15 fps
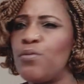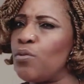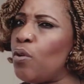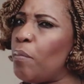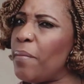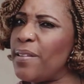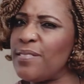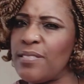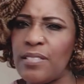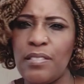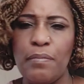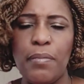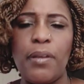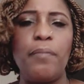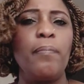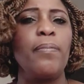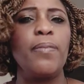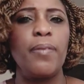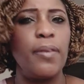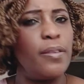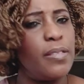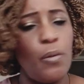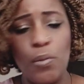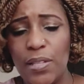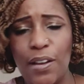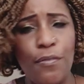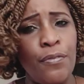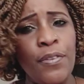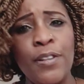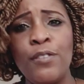to come and see me." He said, "What are
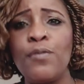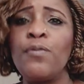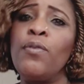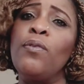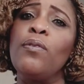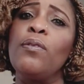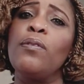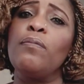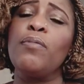friends for?"